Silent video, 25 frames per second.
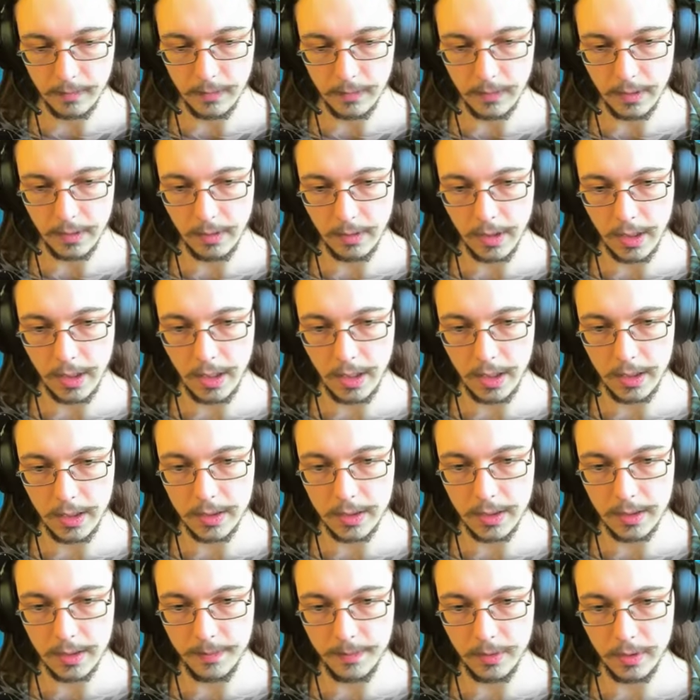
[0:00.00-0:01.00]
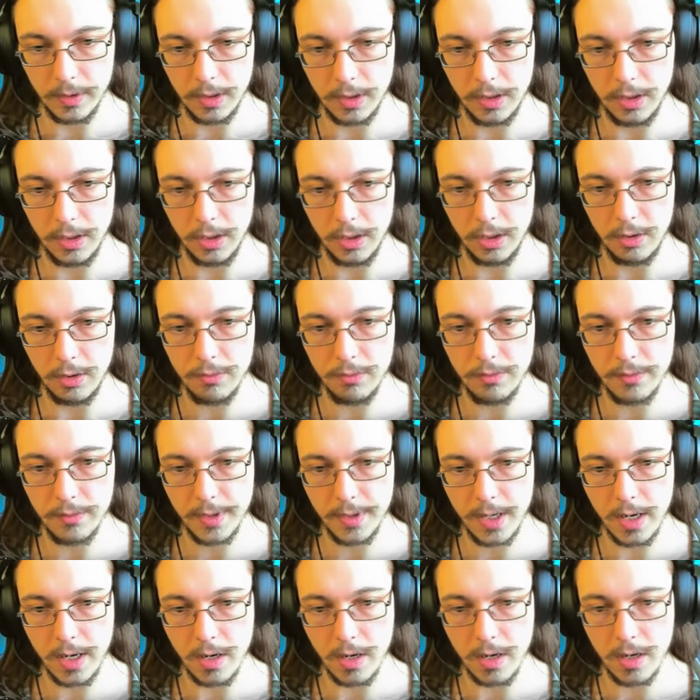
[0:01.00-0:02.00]
Okay, let's just put you
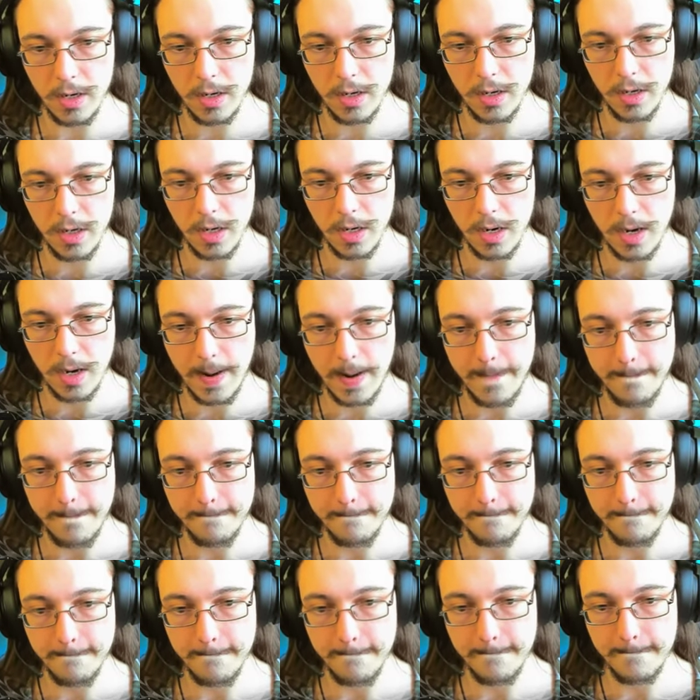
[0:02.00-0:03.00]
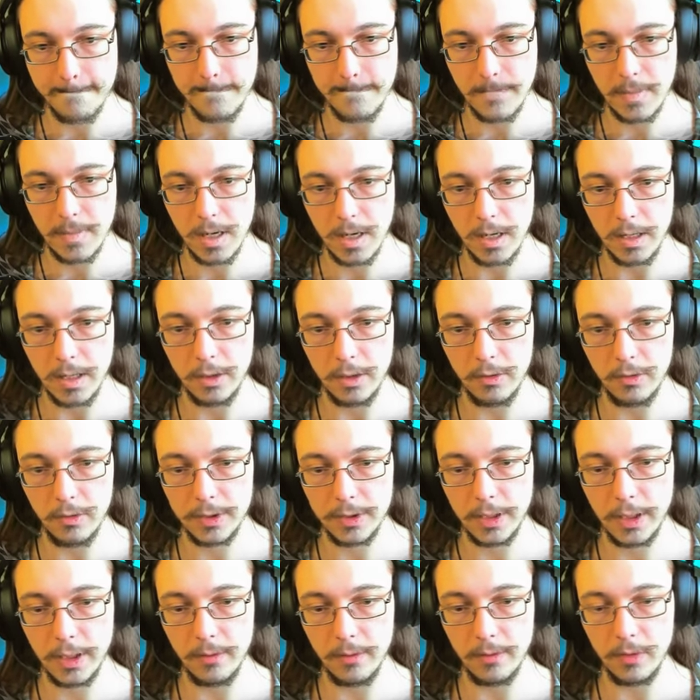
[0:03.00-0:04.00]
there. I know I
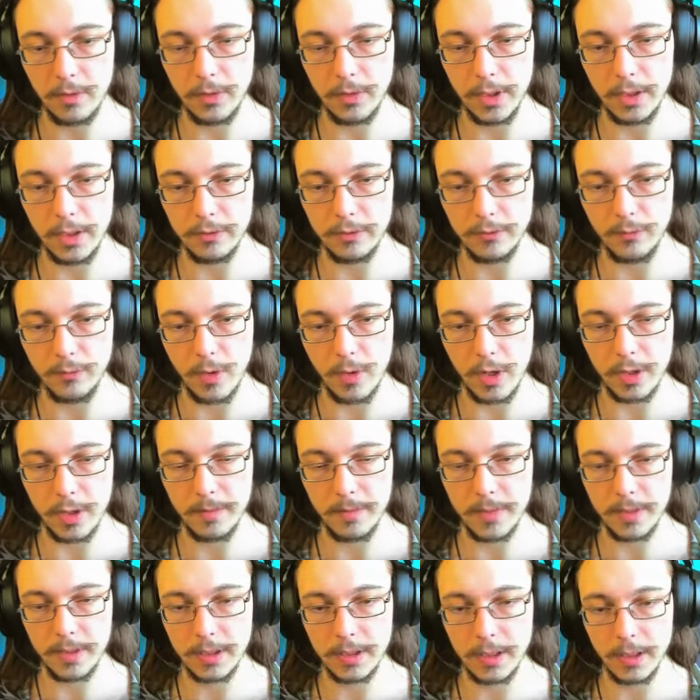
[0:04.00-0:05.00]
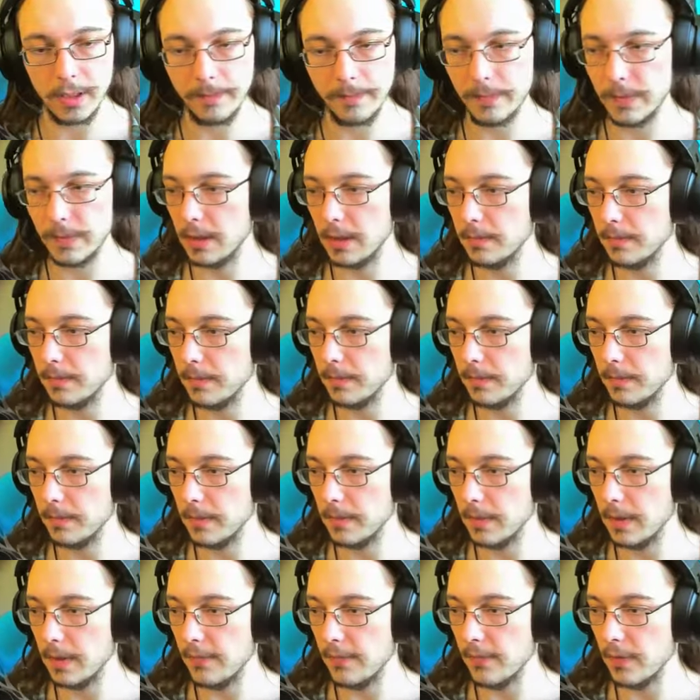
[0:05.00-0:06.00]
said I would only use one, but uh,
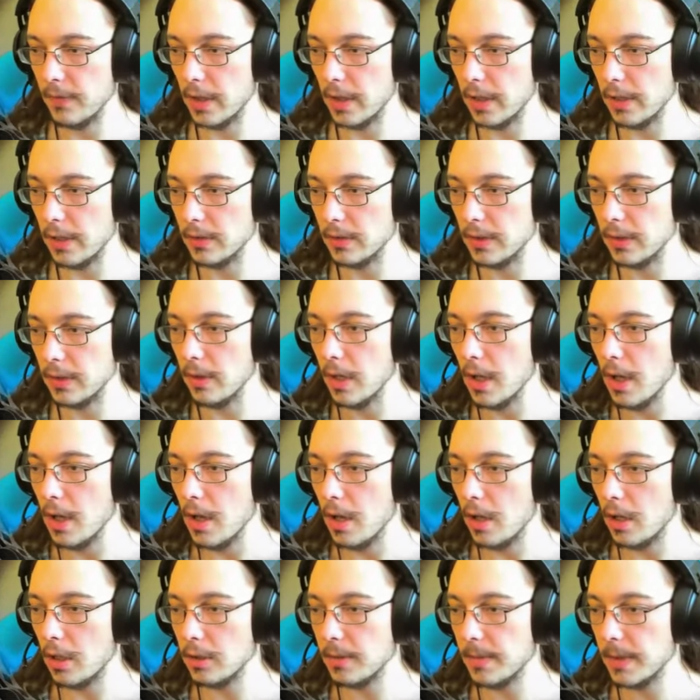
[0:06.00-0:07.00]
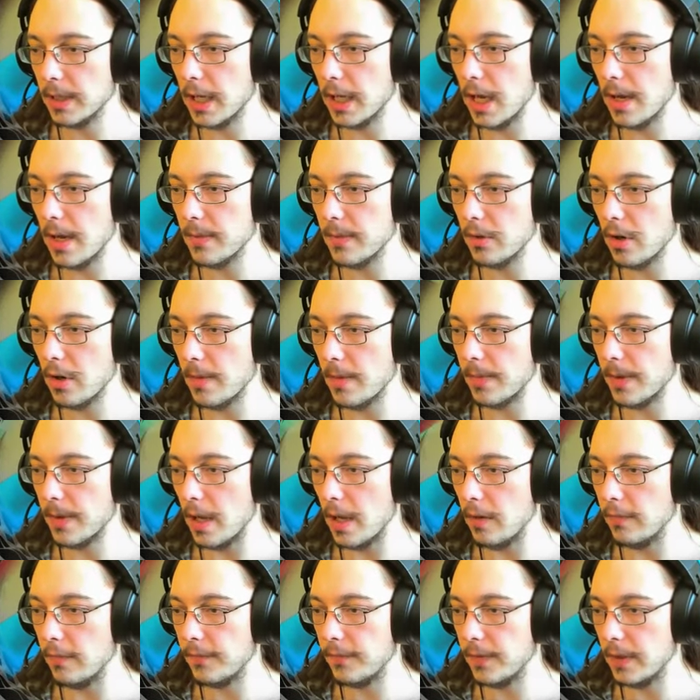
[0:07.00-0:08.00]
how I used to. Ultimate Gamer Grandpa
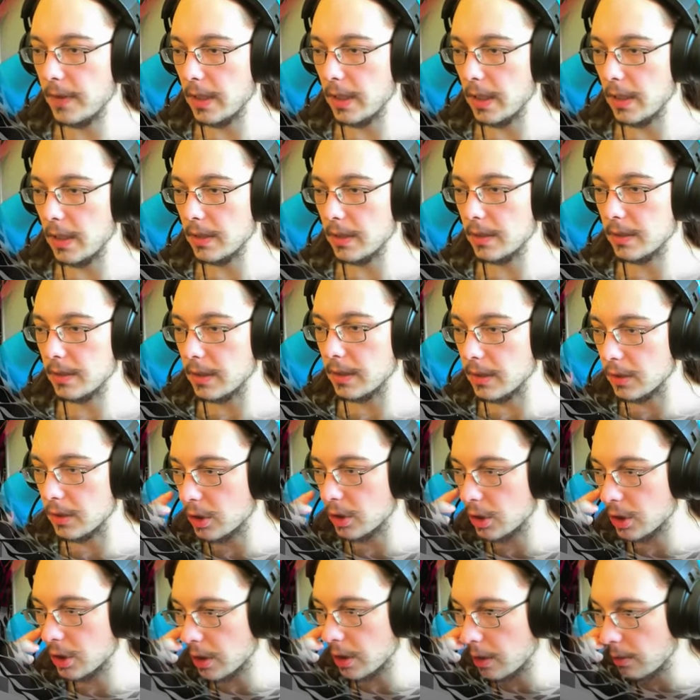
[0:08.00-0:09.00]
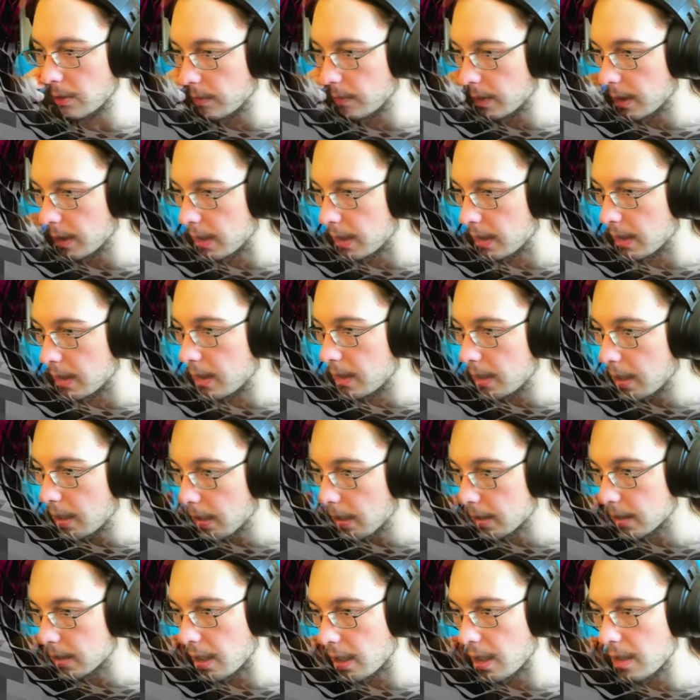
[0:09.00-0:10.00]
outfit is a shirt with the
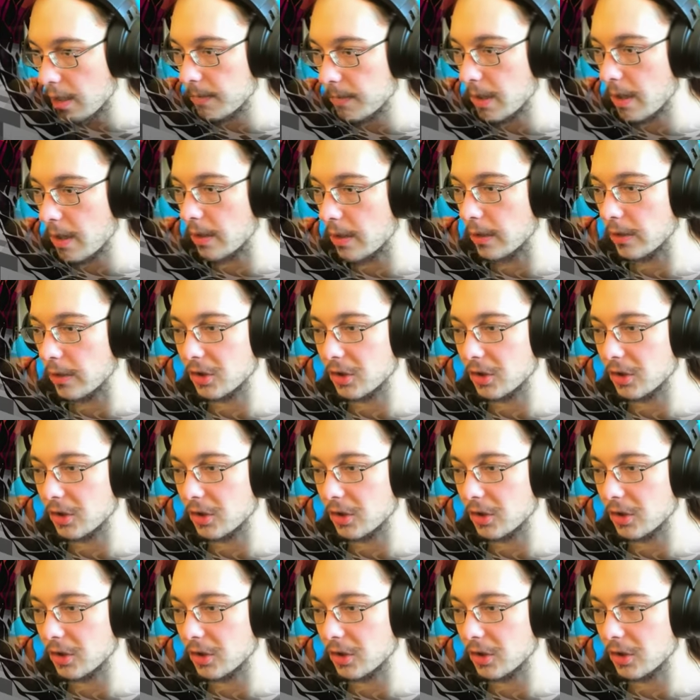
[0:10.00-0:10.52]
text I'm young,